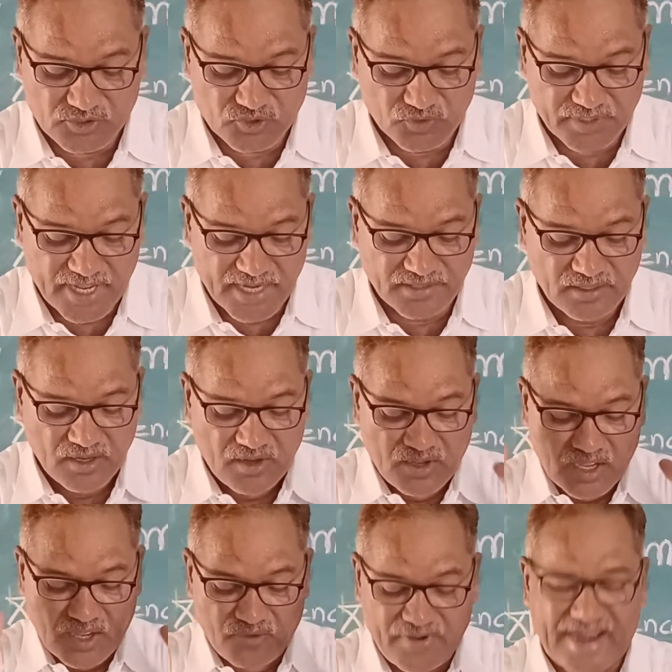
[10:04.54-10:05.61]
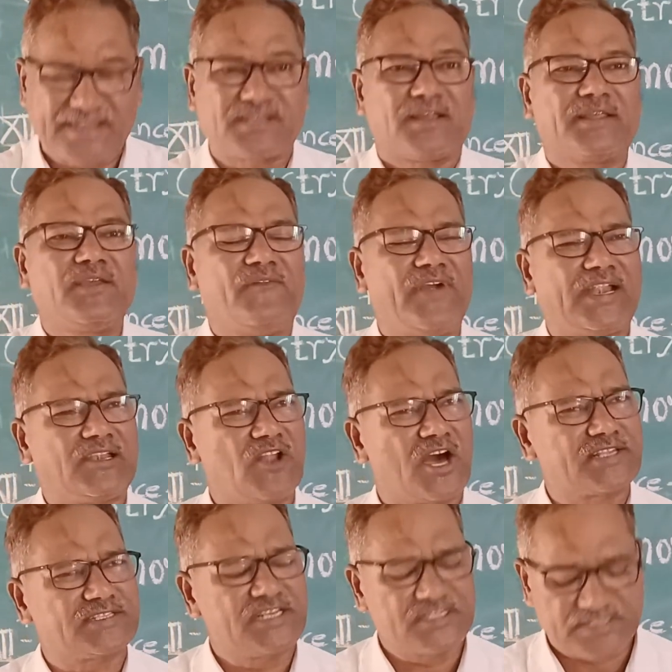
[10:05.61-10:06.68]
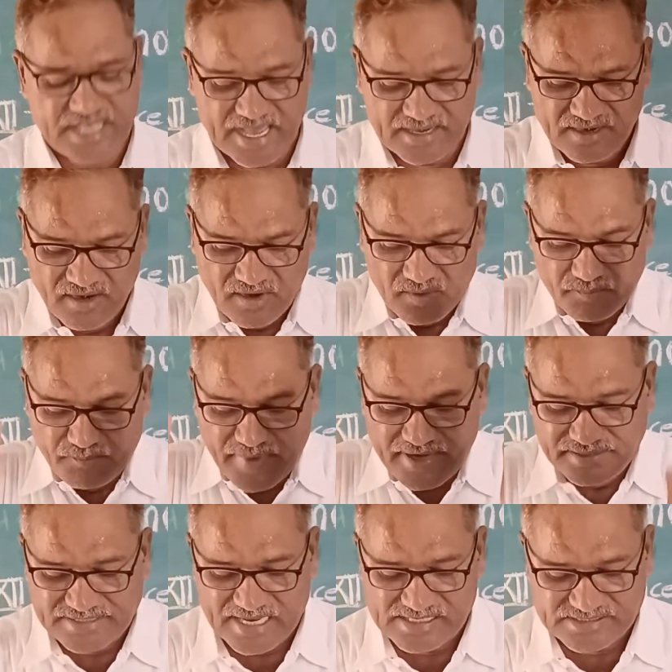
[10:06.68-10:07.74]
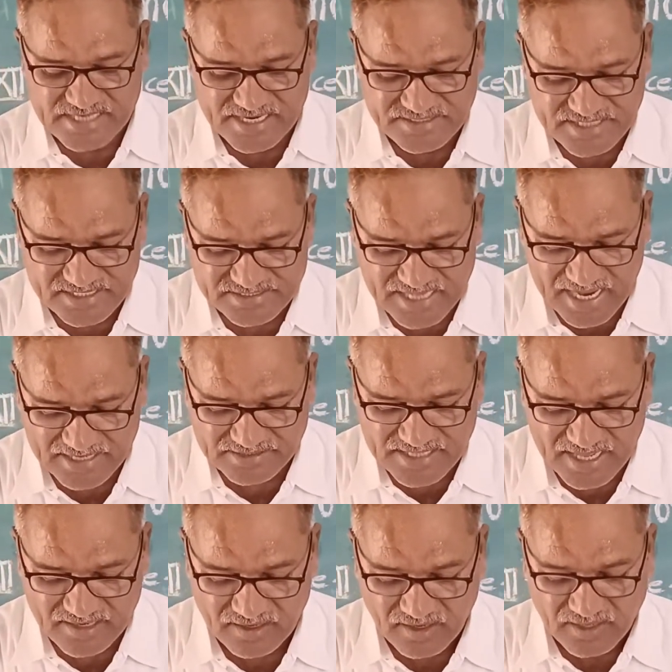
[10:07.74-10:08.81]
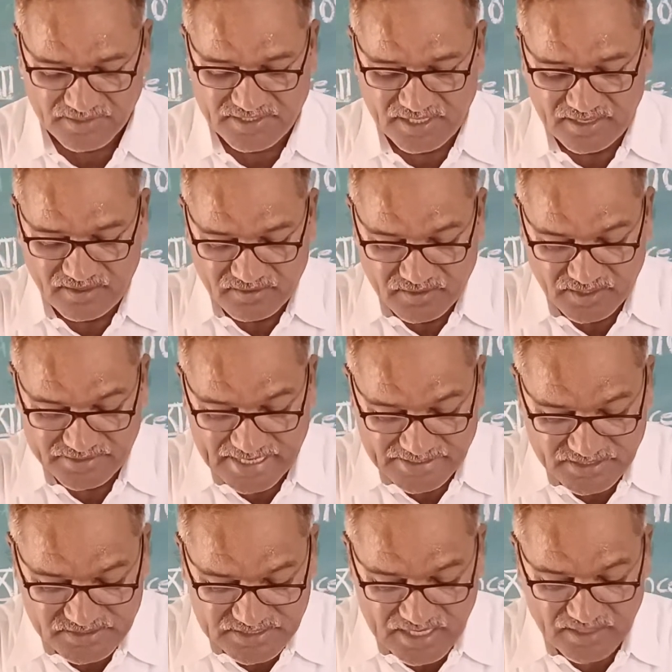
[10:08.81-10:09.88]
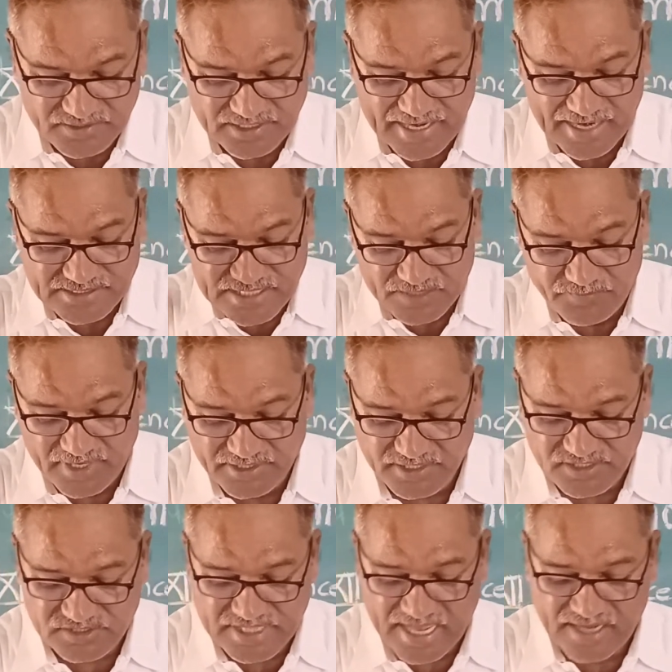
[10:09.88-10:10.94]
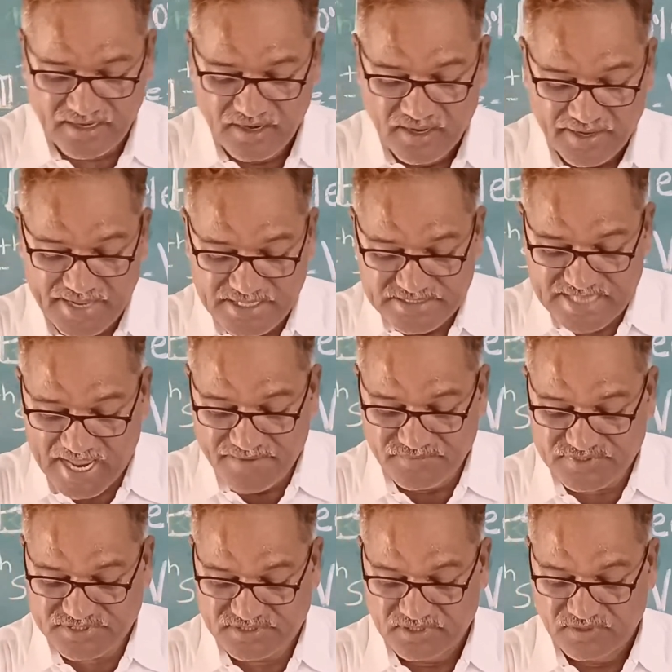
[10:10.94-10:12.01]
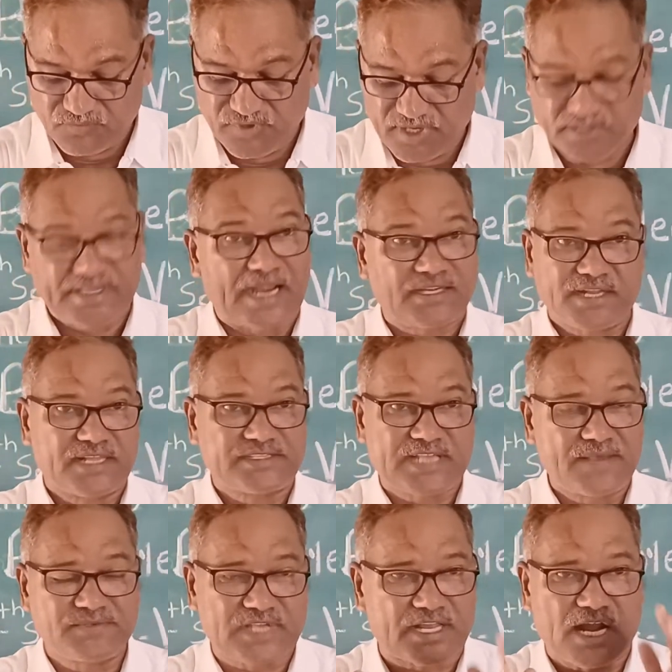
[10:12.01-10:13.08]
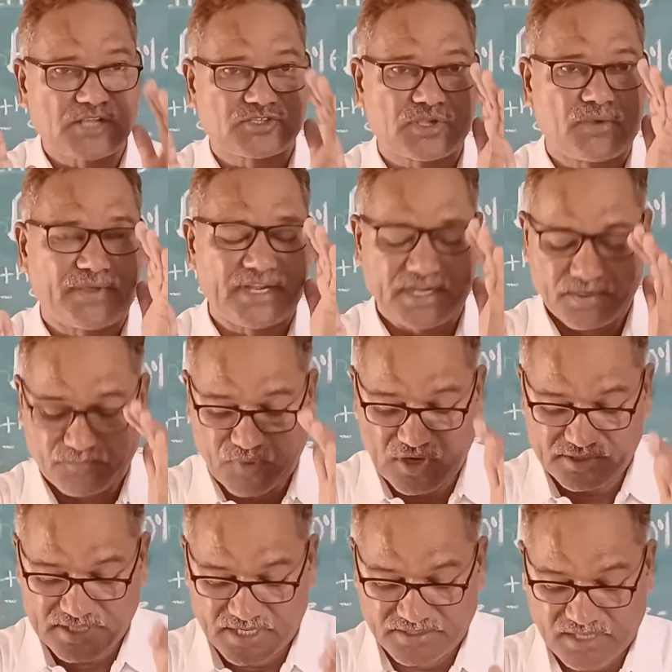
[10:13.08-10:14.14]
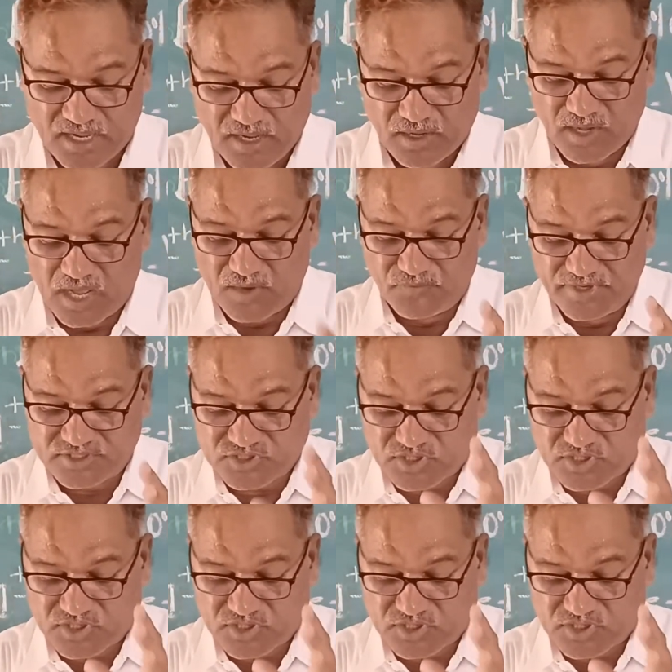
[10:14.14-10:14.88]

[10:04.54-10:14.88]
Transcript: to gain weight loss is there, mental changes are there, that is derangement is there, enzymes, that enzymes are also very important, which